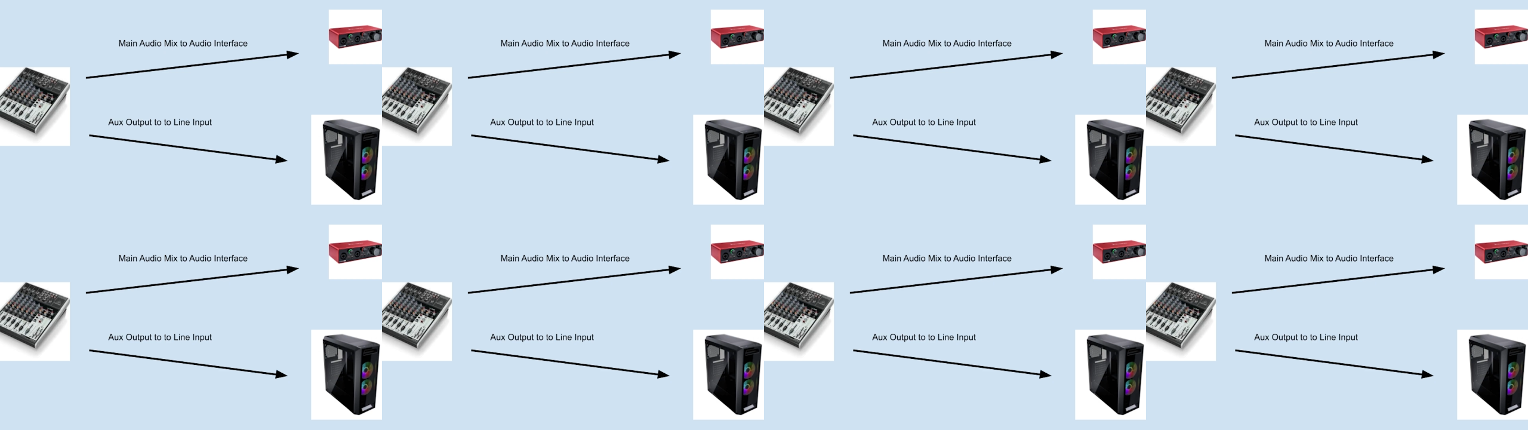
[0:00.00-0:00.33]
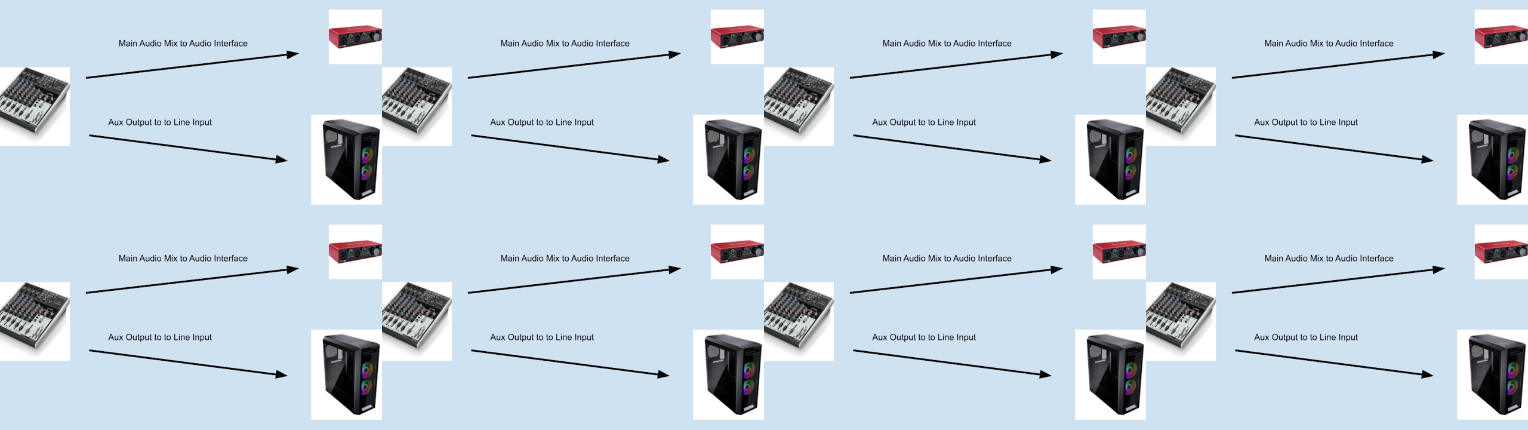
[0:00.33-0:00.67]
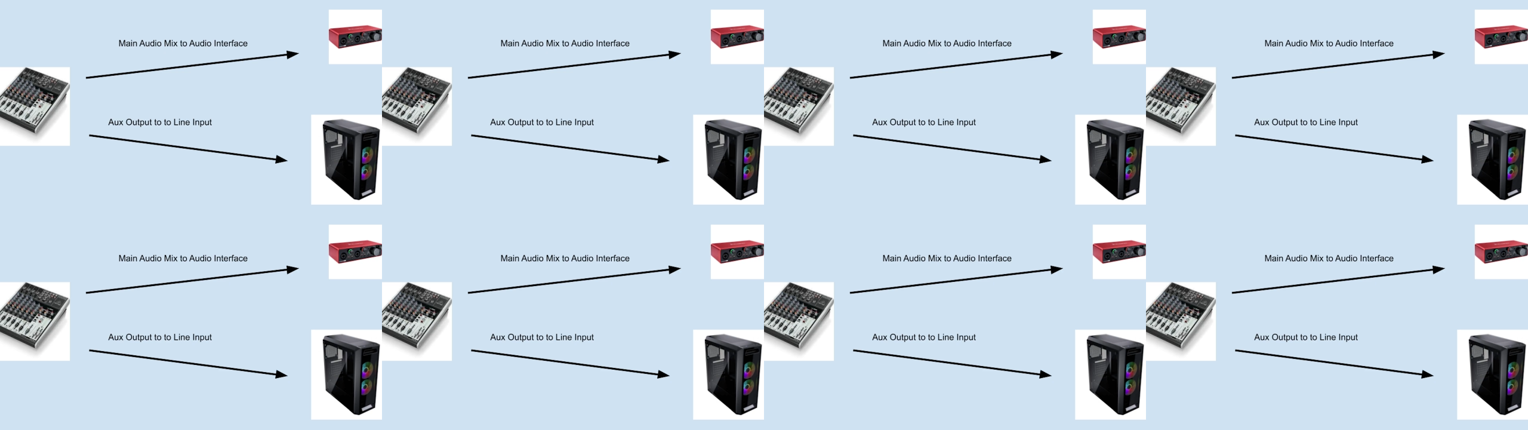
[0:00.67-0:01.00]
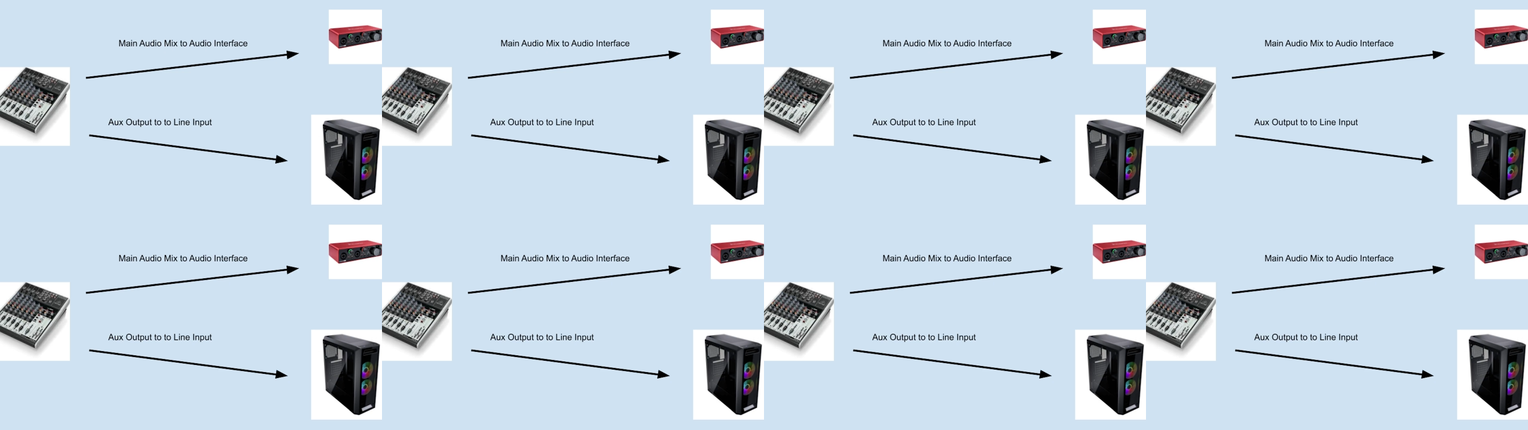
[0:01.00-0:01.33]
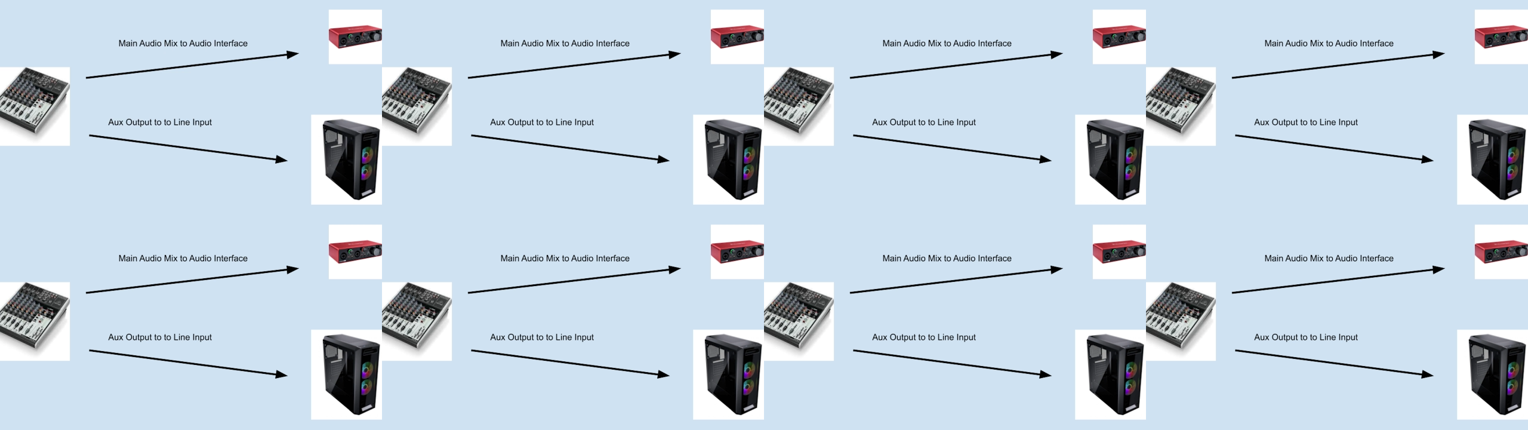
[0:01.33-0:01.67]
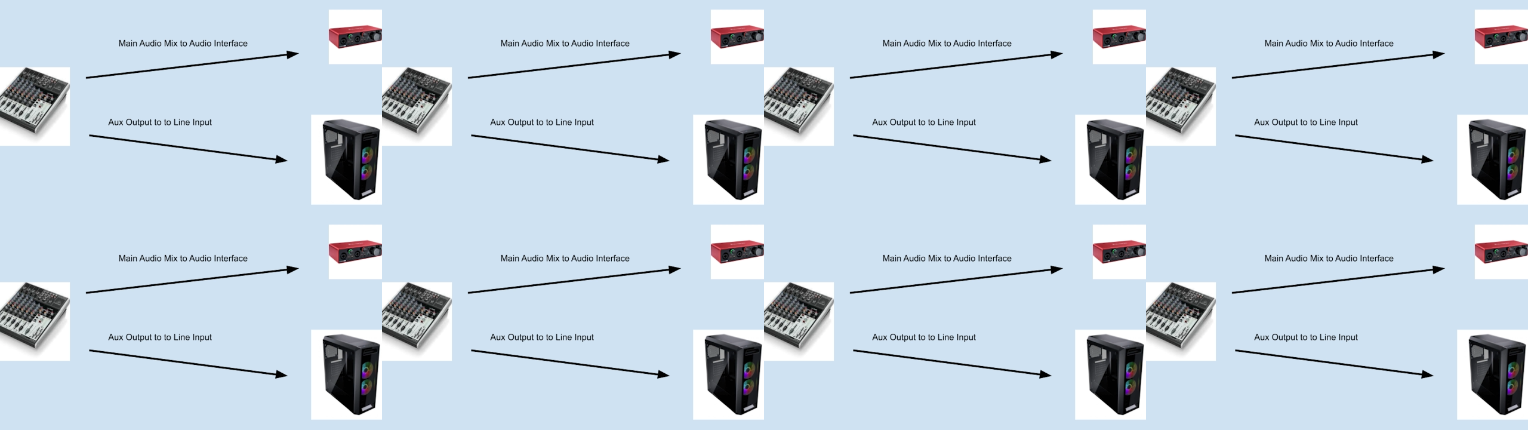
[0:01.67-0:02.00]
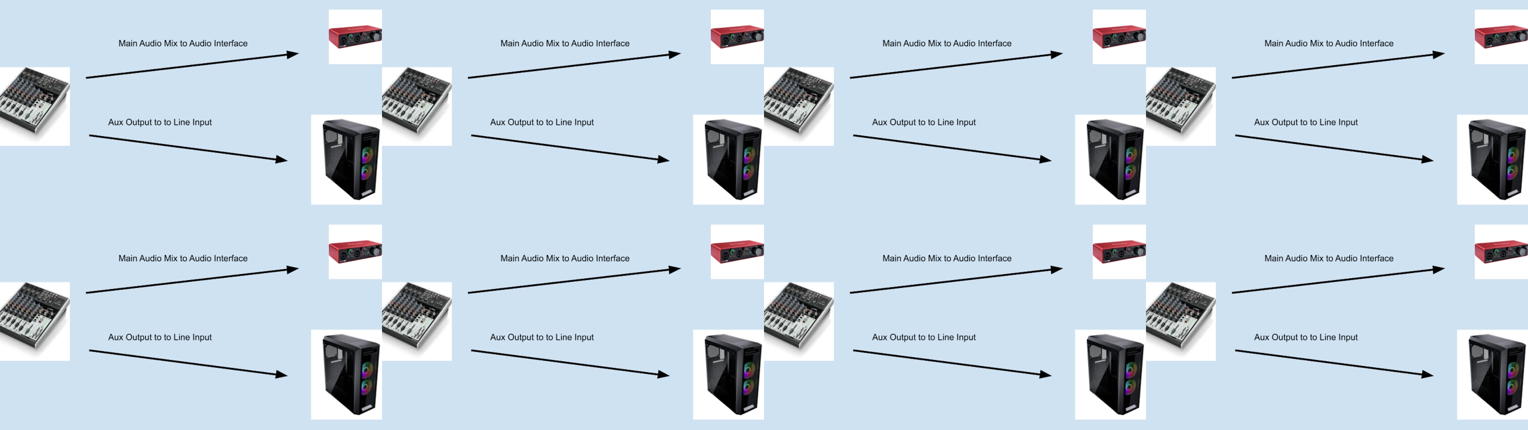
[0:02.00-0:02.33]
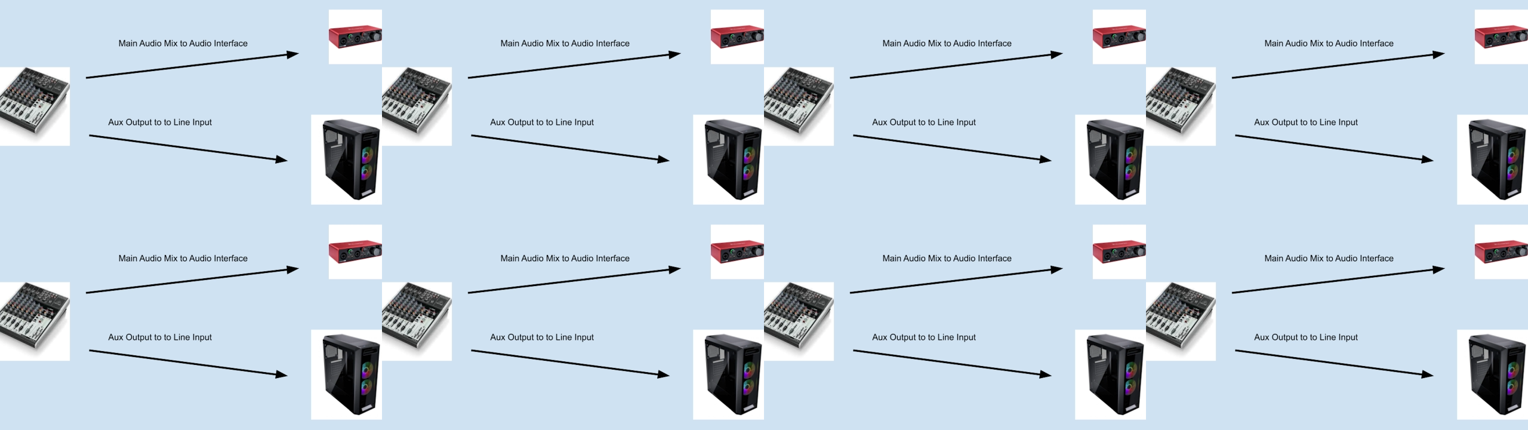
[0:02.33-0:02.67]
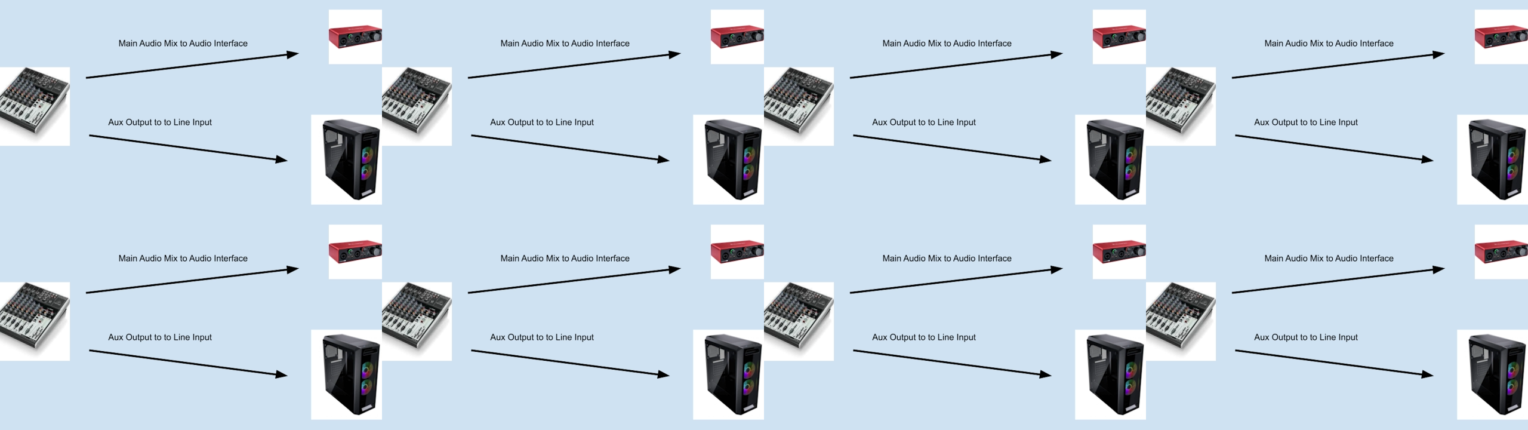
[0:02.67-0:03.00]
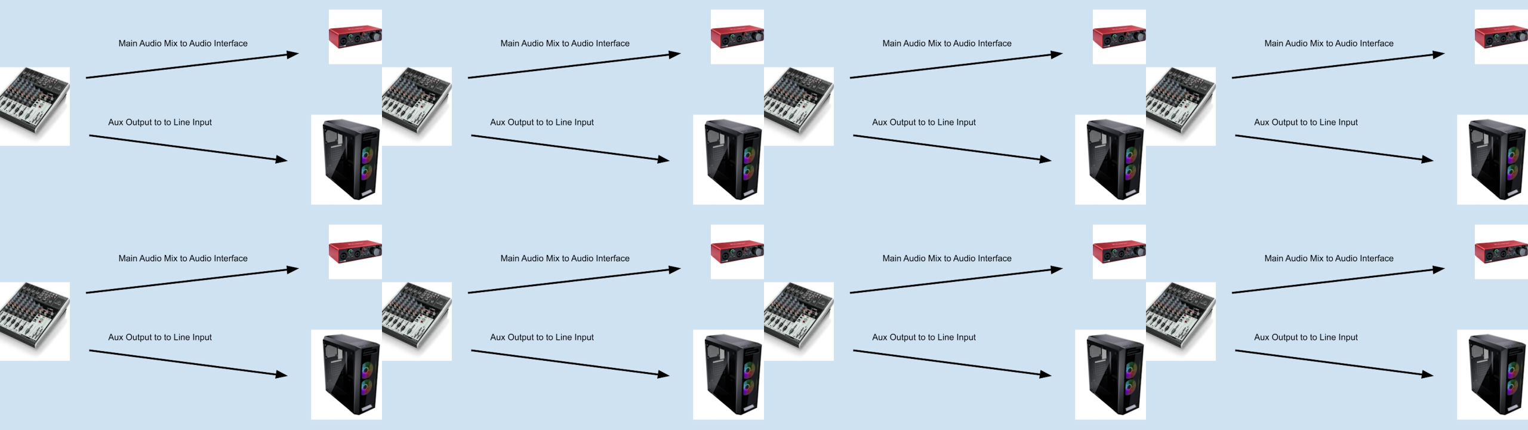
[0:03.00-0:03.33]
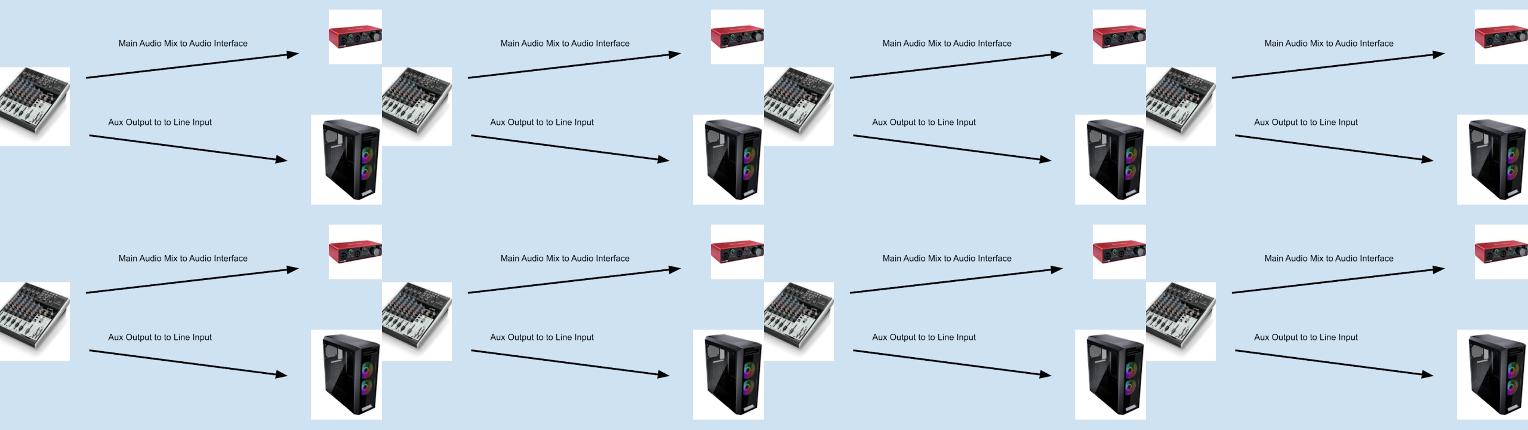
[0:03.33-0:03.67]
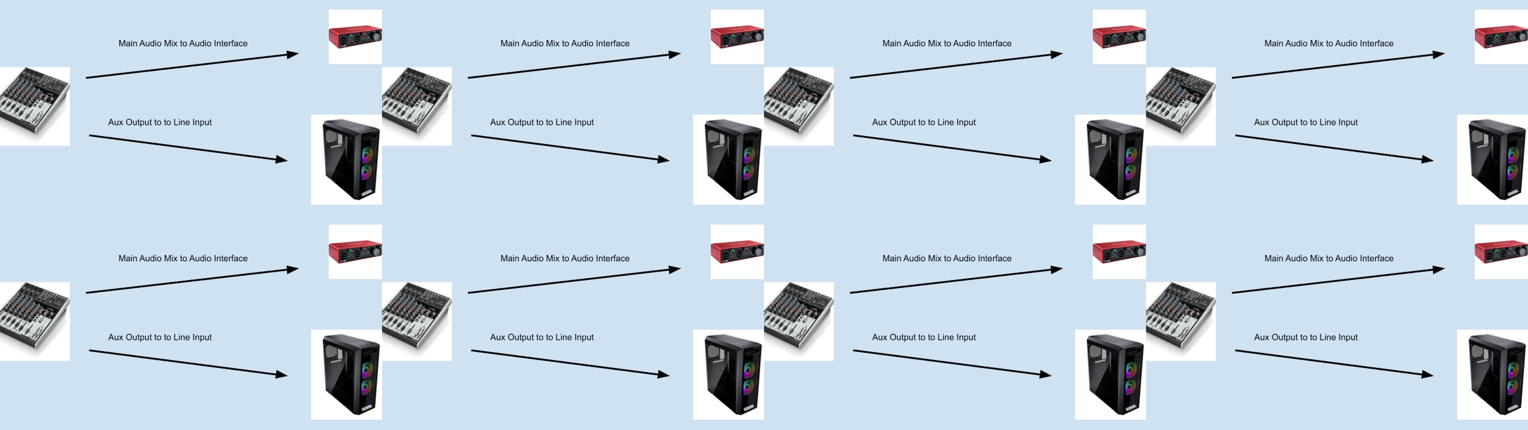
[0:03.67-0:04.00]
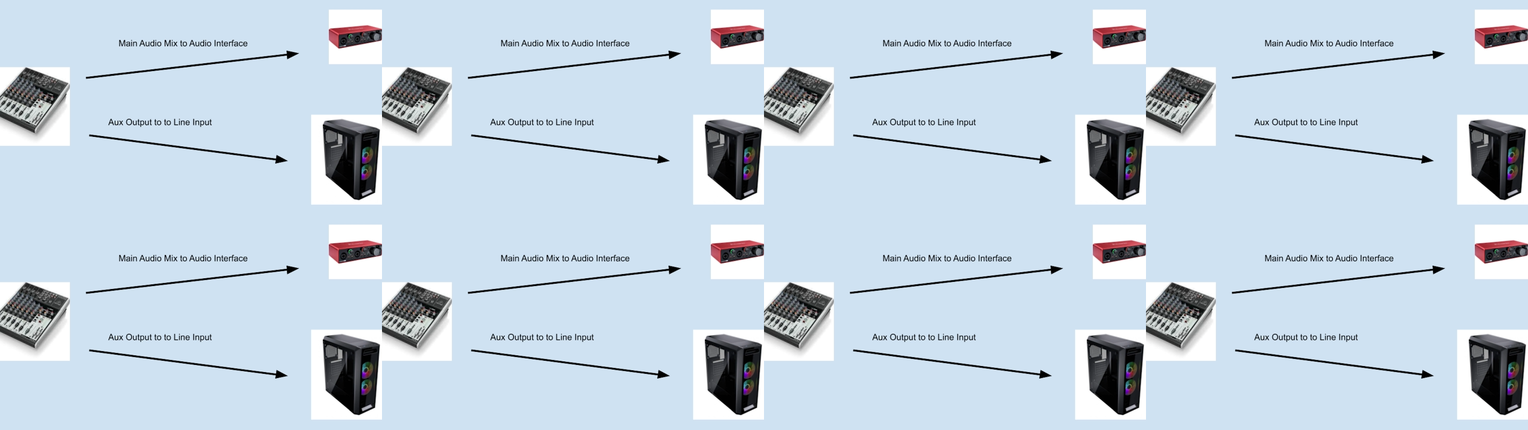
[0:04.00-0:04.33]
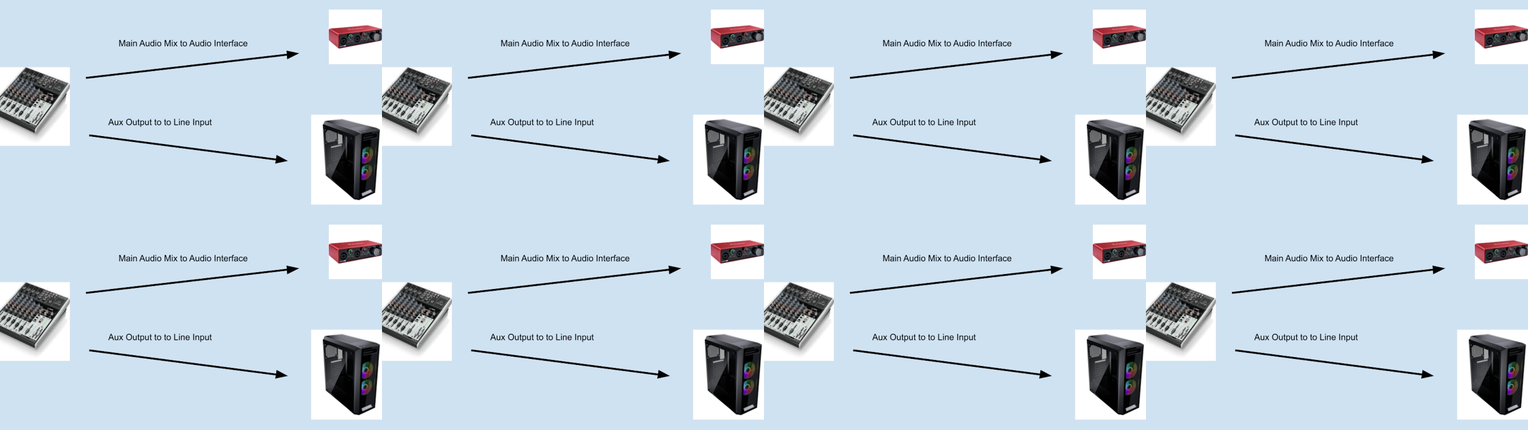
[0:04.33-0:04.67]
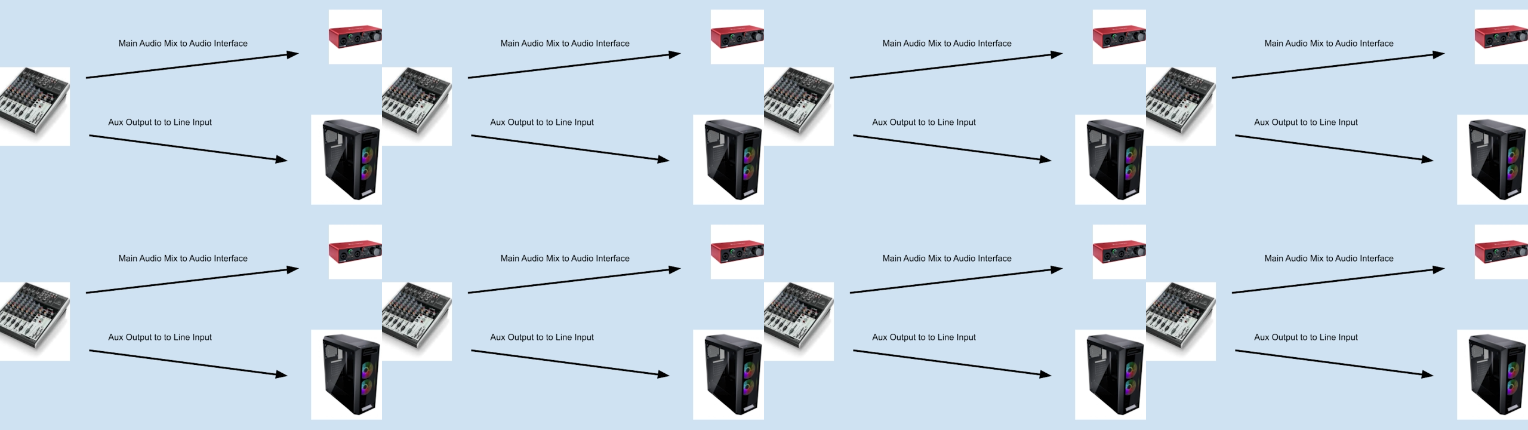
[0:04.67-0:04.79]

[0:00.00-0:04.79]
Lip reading: No face is visible, so there are no lips to read.